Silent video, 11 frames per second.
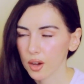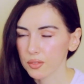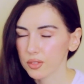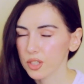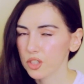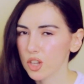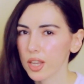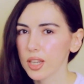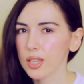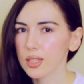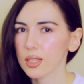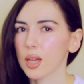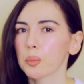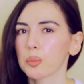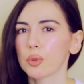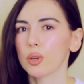of the Chinese
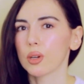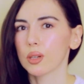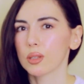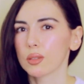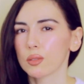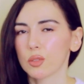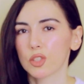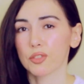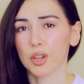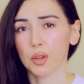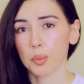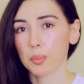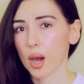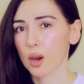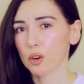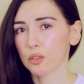emperor, who was very
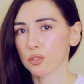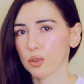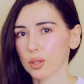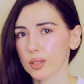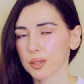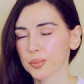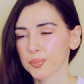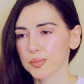powerful,